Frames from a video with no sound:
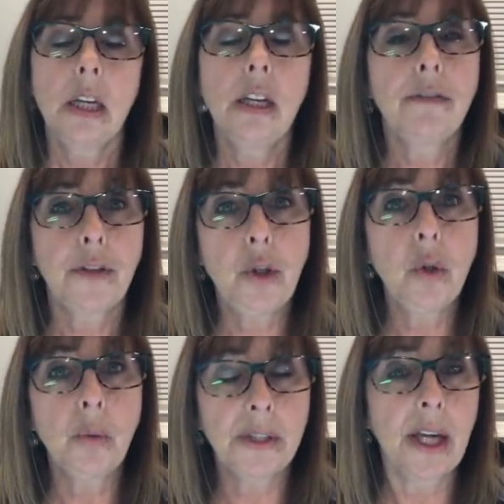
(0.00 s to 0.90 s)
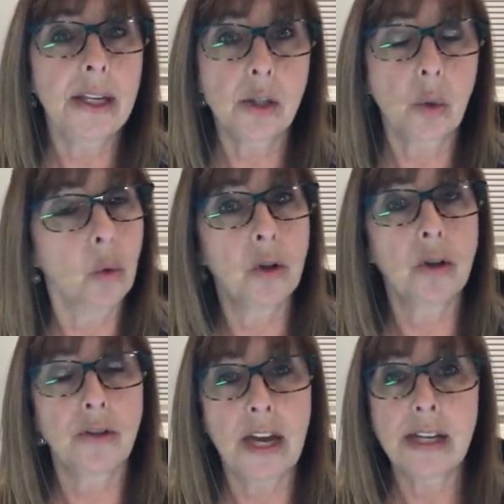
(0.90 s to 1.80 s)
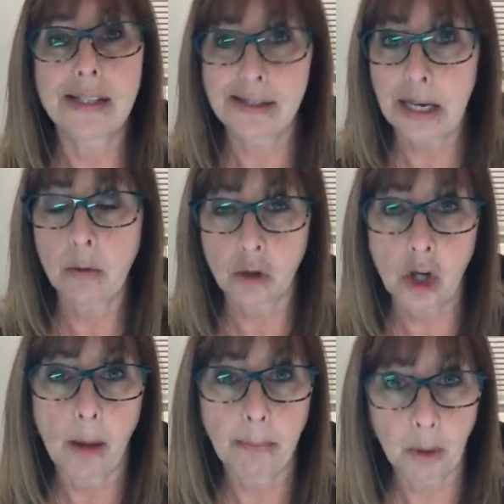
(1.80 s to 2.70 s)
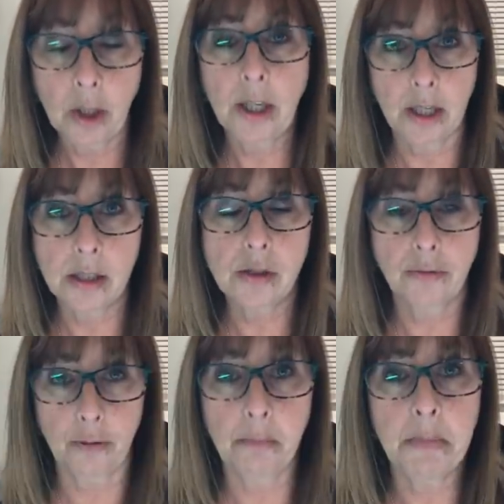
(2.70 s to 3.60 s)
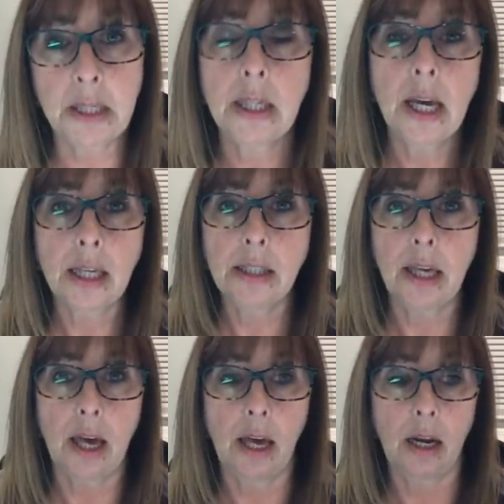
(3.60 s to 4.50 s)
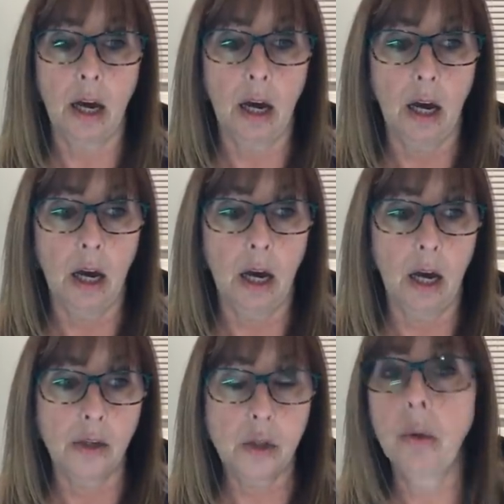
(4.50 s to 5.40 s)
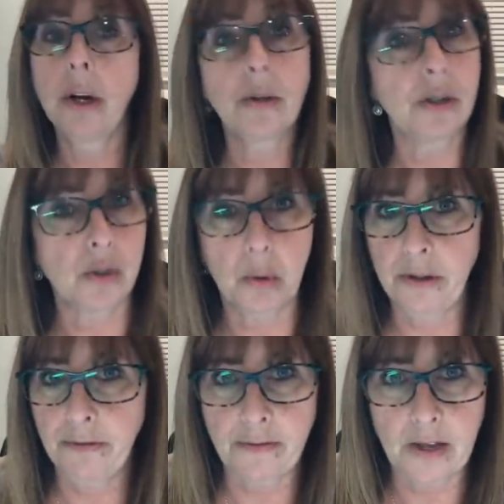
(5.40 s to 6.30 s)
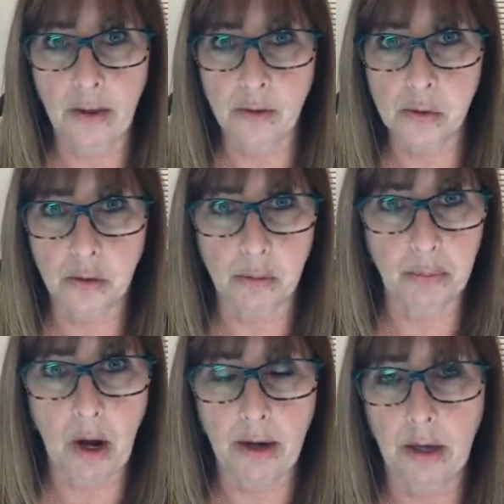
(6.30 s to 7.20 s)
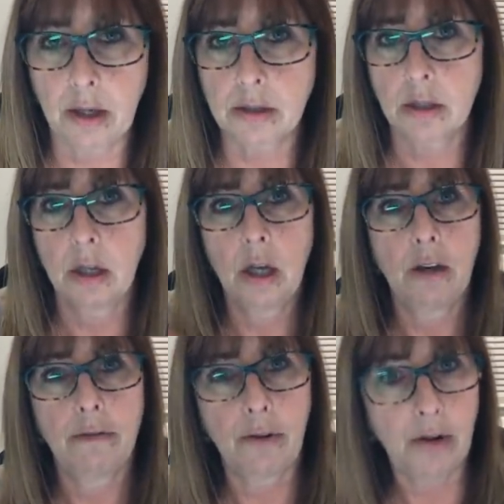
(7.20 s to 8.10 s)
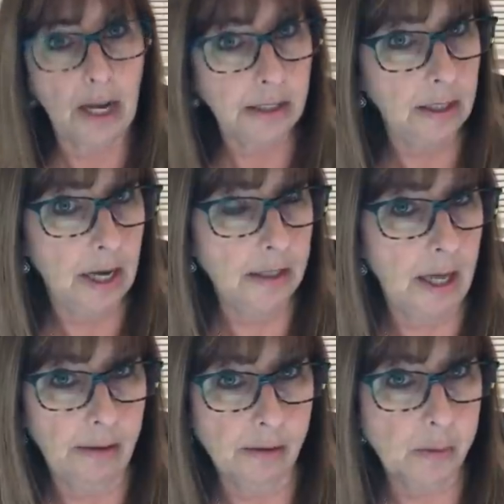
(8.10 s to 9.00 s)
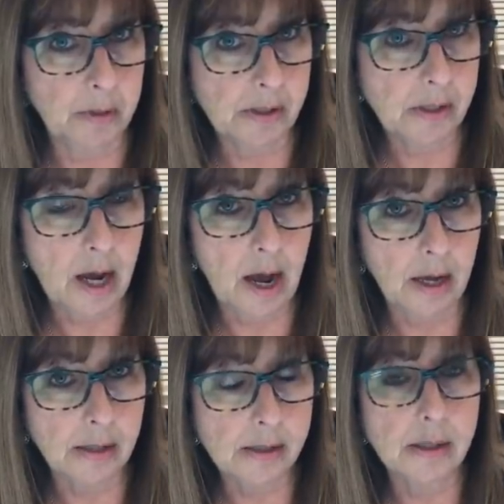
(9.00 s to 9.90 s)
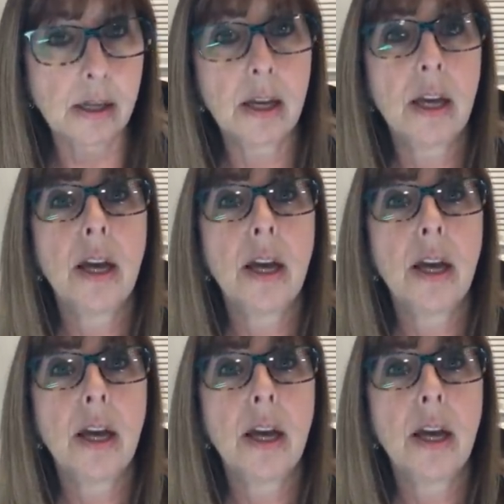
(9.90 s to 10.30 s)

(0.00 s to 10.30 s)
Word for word: if you would like to order that discount shopper kit from me and get $225 worth of product for $99 plus tax,